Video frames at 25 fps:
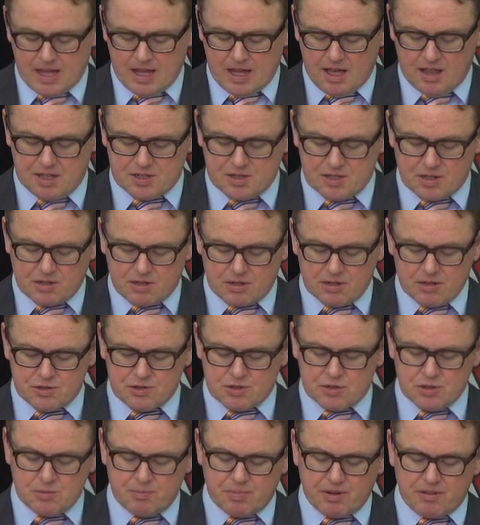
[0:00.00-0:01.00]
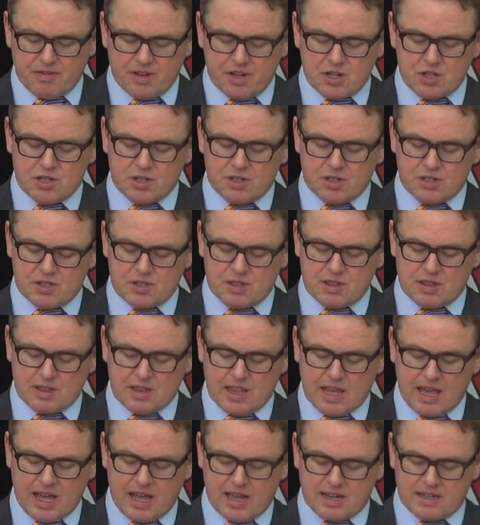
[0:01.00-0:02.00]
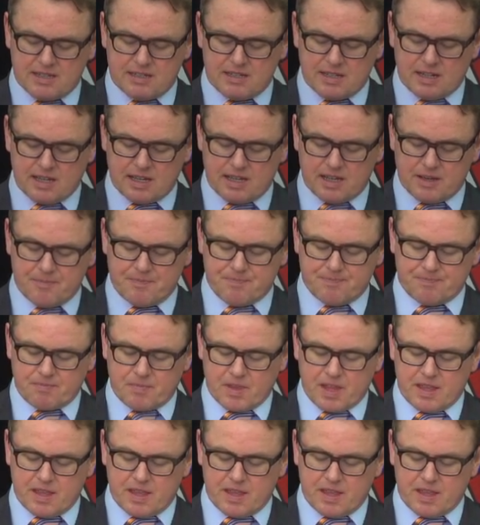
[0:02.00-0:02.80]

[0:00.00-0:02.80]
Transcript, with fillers: And this includes new provisions that, um,